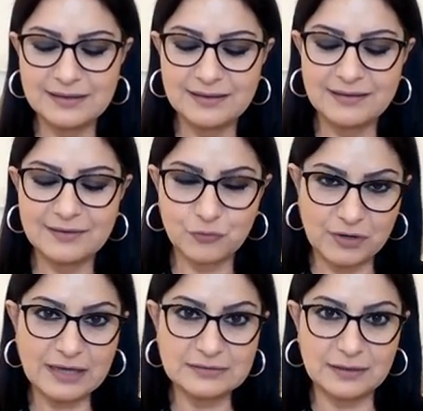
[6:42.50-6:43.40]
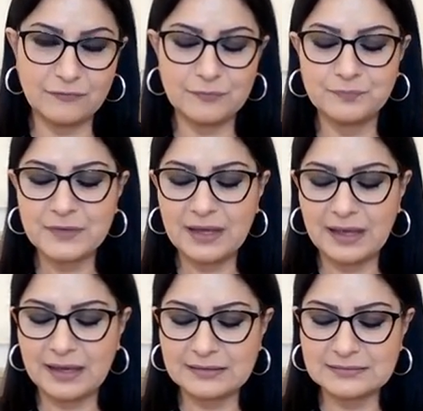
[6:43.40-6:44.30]
creative
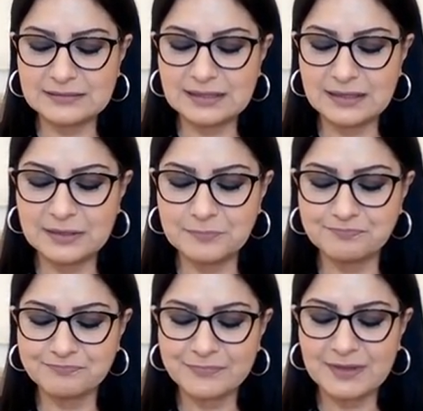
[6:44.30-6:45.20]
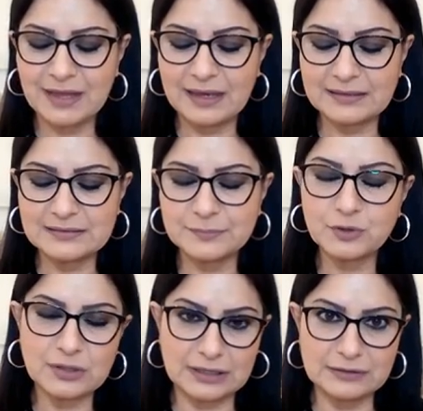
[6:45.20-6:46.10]
and
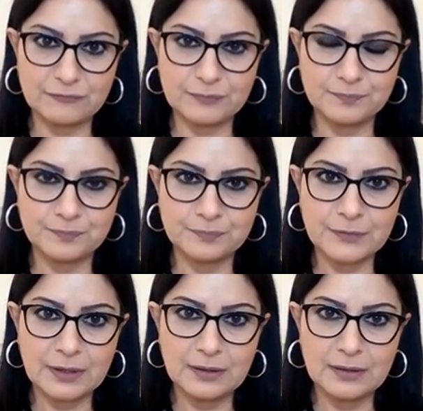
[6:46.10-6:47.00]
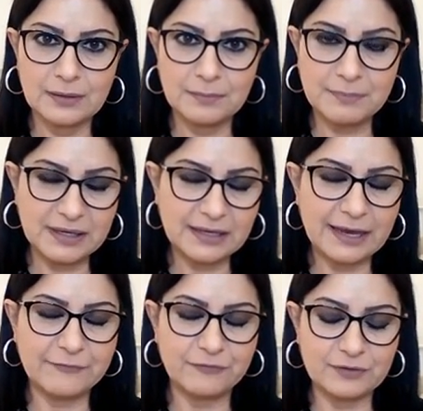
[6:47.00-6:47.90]
productive. Be
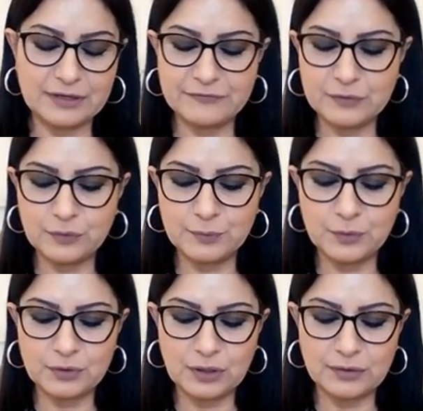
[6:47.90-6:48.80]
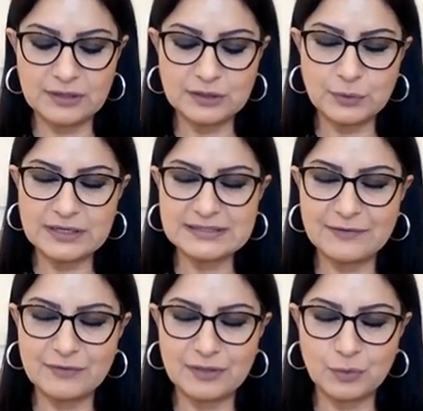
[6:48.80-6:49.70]
careful if you were born on the 27th,
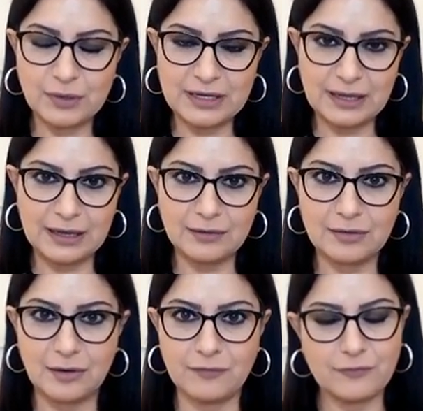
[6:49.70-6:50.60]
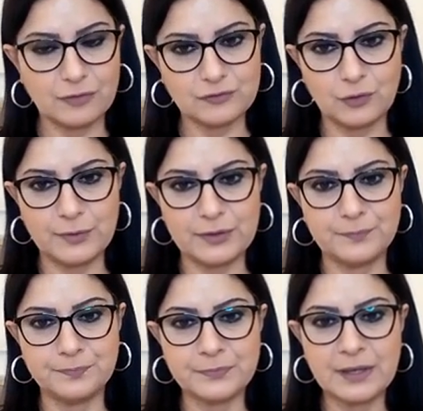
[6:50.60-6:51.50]
28th of October.
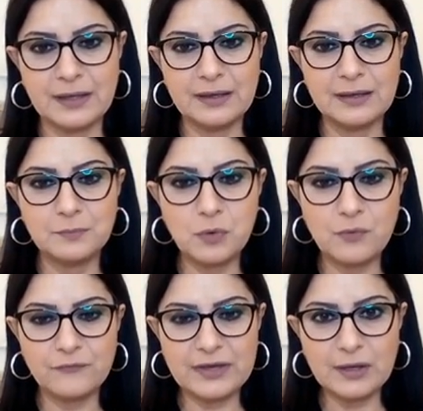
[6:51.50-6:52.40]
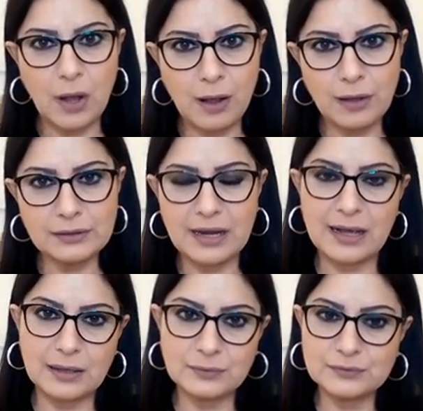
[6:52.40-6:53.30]
Moving on now
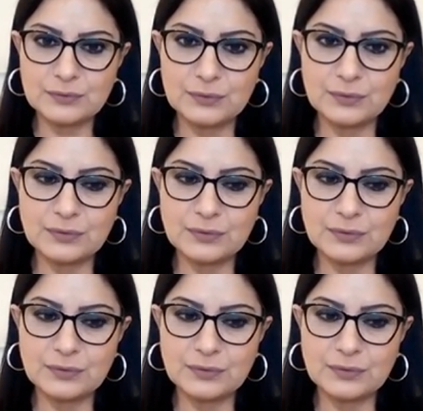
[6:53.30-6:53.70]
to